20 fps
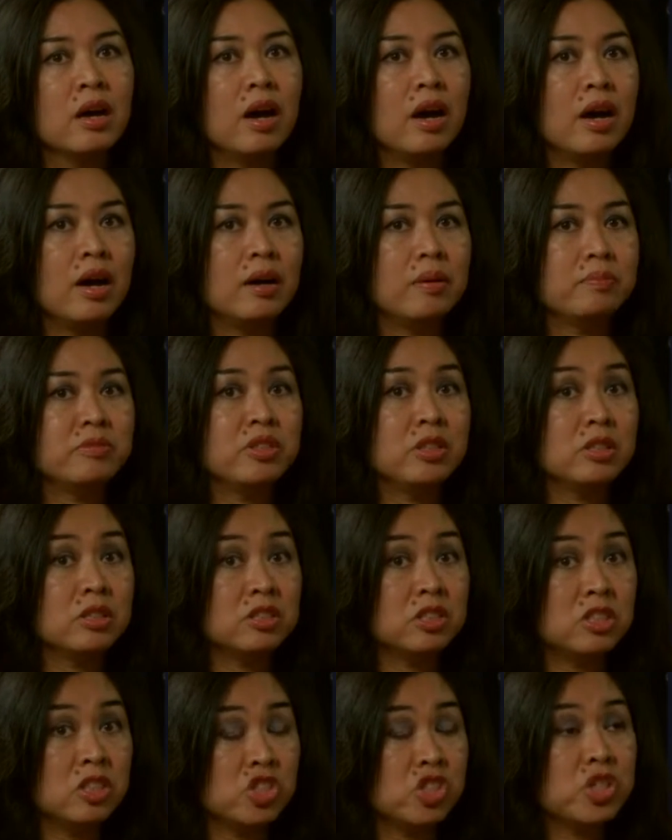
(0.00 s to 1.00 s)
Uh,
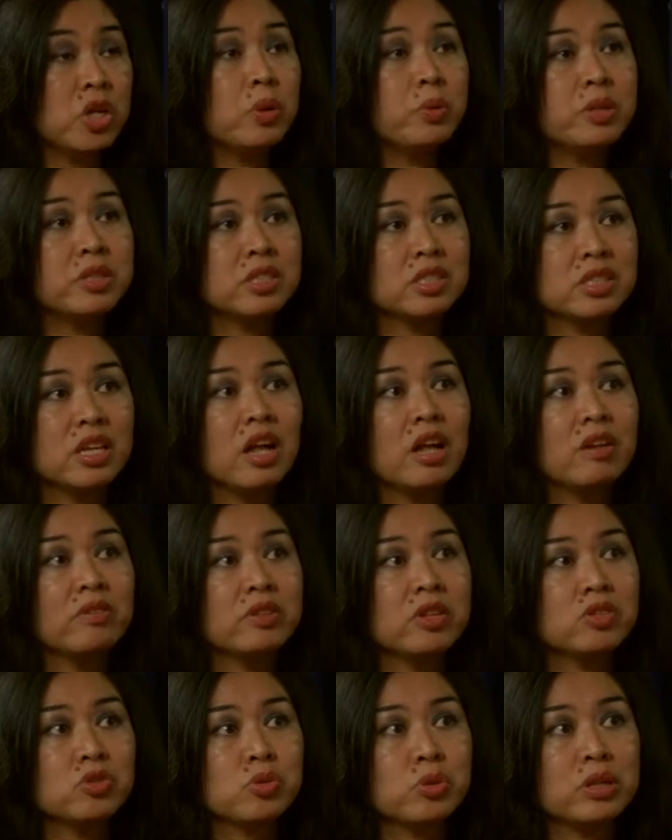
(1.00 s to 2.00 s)
the, the show
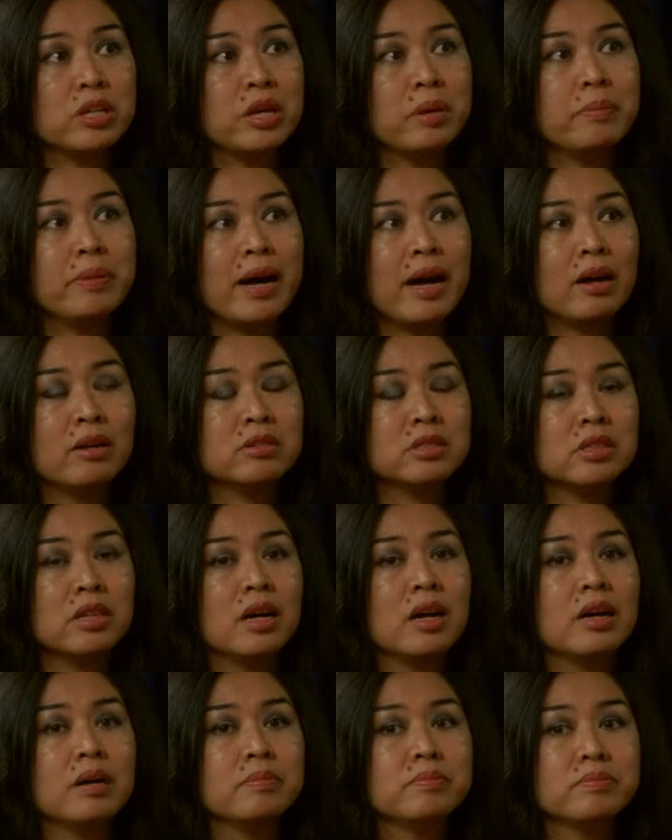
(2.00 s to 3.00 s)
itself is really about
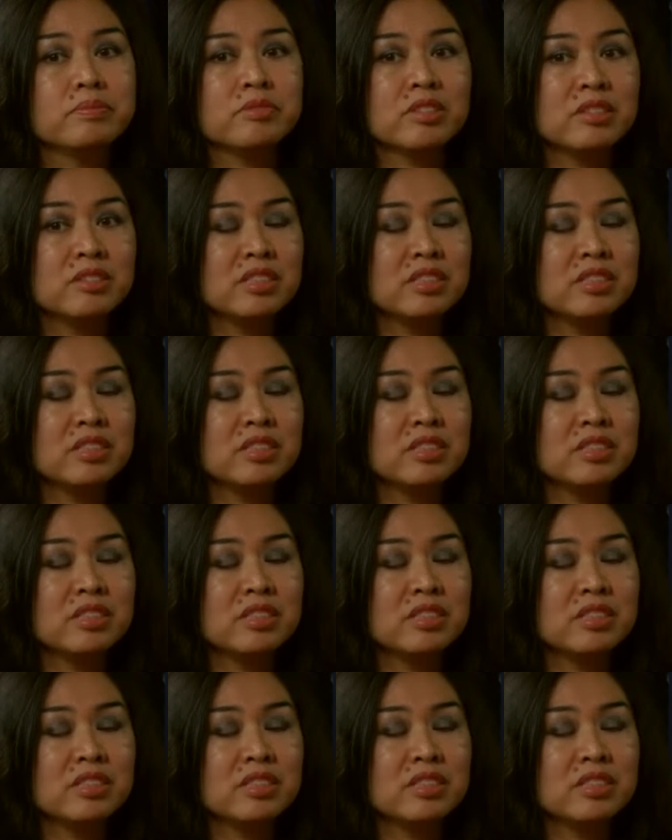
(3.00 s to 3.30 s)
um,